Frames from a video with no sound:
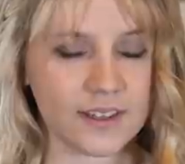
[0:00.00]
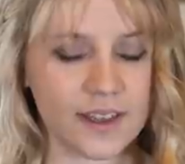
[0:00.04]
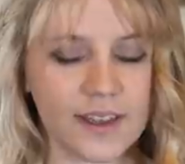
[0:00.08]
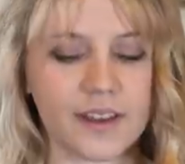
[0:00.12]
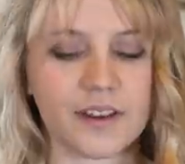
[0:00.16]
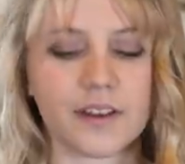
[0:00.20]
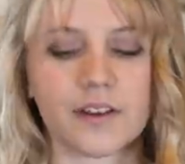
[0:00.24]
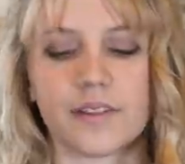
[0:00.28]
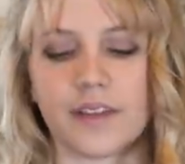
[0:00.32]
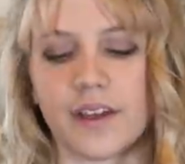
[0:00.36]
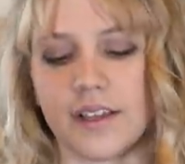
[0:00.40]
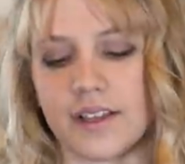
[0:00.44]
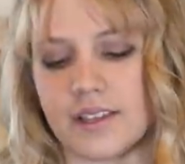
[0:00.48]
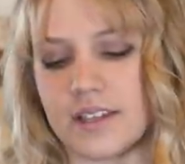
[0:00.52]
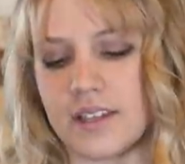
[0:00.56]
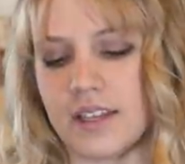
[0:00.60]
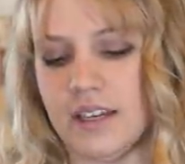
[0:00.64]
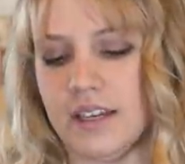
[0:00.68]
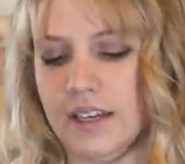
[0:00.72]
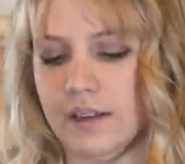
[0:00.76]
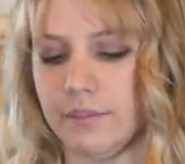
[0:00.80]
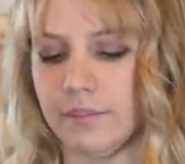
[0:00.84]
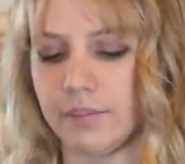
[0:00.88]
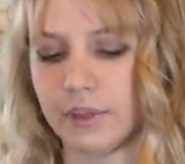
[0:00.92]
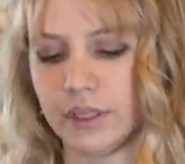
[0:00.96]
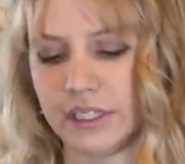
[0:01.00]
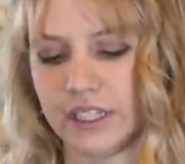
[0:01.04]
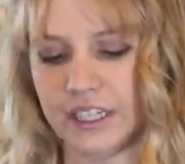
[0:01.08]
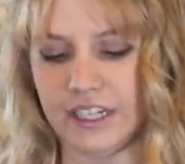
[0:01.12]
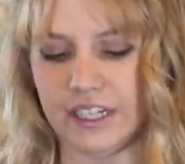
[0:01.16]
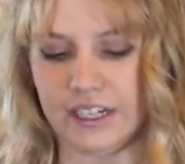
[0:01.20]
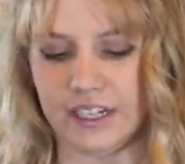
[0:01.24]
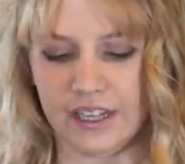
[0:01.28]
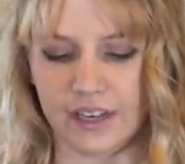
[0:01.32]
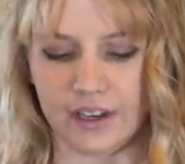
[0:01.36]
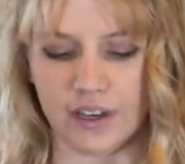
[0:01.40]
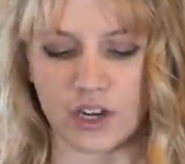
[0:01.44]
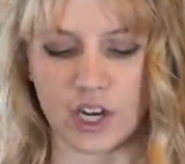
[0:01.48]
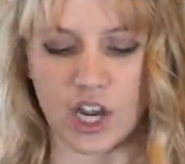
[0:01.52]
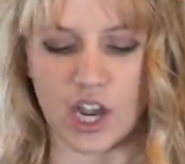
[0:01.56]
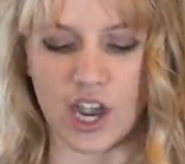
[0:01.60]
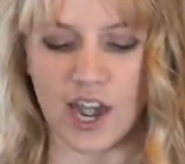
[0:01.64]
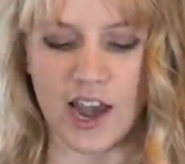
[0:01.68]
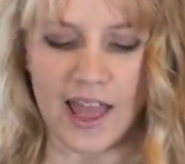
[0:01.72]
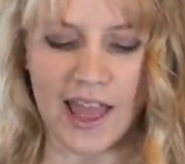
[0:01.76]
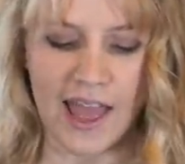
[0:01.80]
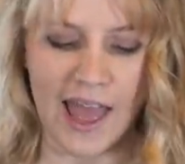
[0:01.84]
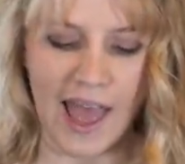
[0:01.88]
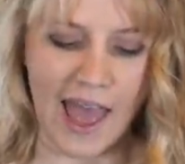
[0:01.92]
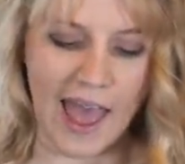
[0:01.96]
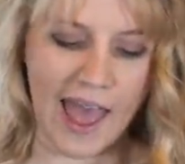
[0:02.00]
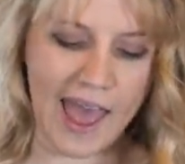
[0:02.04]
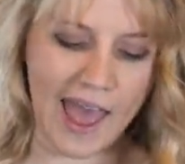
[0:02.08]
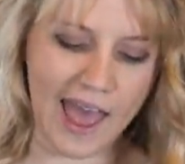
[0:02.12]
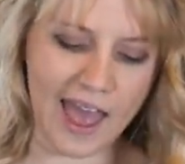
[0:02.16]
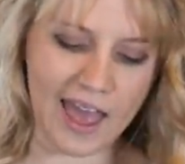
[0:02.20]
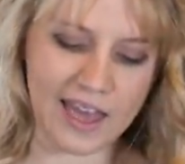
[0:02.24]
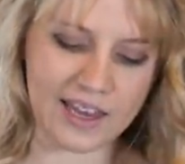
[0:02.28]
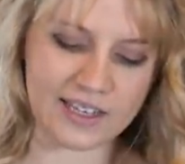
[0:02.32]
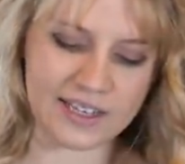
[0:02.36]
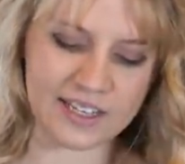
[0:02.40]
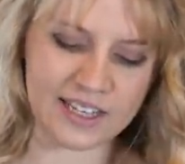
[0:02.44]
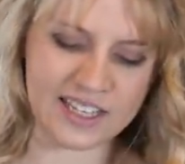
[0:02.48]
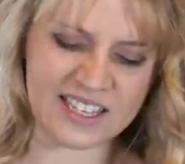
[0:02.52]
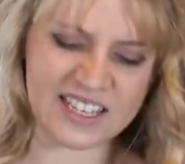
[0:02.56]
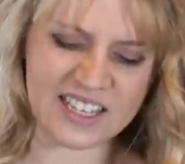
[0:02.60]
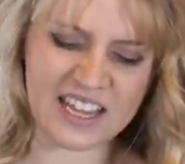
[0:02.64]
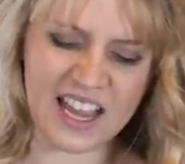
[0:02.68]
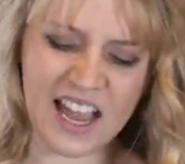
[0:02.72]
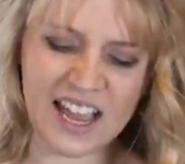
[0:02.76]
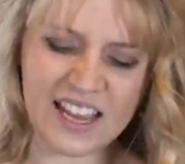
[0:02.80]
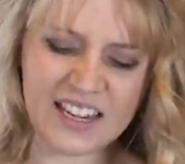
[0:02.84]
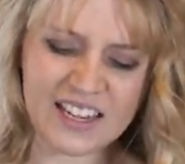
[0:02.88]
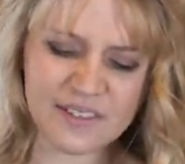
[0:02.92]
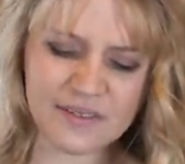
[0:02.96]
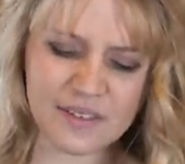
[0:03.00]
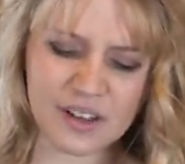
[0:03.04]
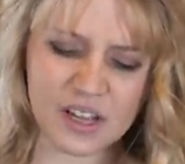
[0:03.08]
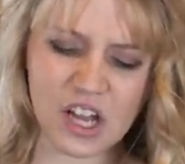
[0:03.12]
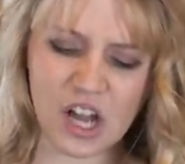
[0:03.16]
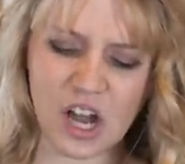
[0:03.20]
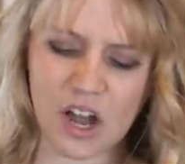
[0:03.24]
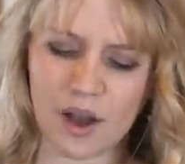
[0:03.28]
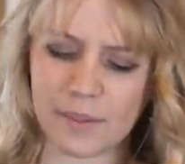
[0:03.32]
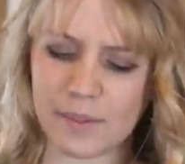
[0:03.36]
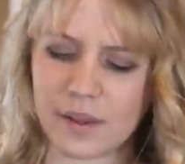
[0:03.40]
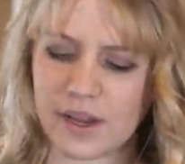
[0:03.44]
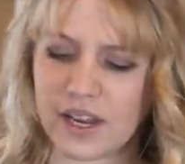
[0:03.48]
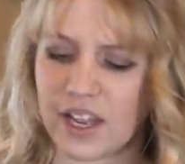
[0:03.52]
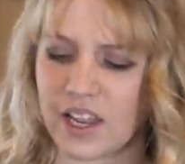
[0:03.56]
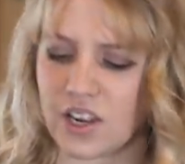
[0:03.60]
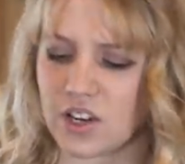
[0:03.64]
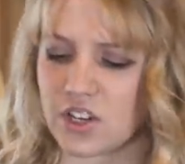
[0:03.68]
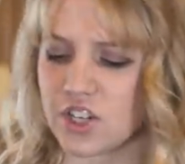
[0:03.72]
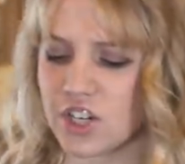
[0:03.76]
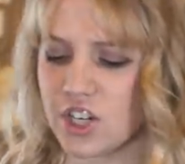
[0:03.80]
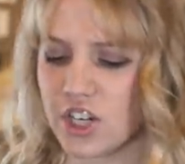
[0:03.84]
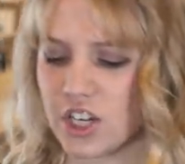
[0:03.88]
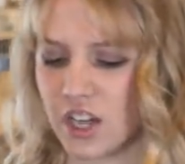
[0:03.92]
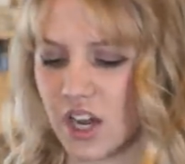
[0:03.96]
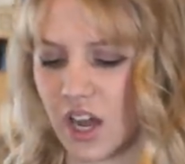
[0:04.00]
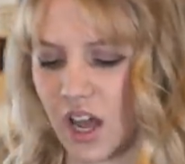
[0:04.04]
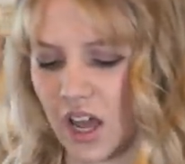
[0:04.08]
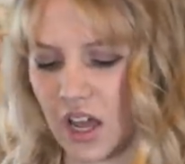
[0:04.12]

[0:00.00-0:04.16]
layer that's getting pleated here. And it's kind of a combination